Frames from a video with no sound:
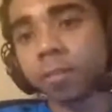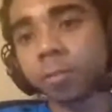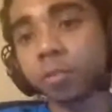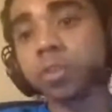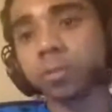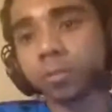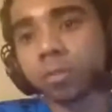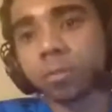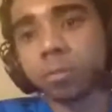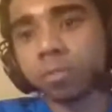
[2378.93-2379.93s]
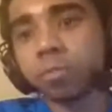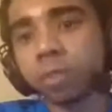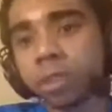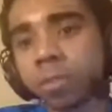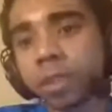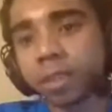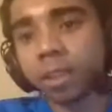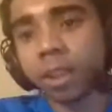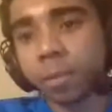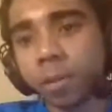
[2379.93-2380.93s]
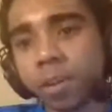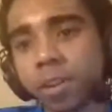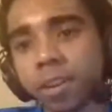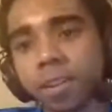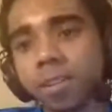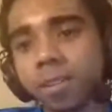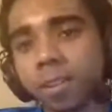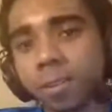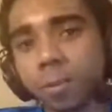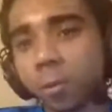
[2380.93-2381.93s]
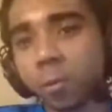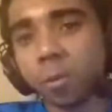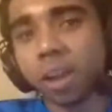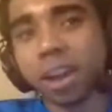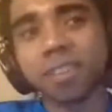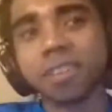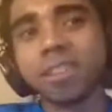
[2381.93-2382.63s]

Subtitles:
which is what brings it back to the luck point. It's all luck.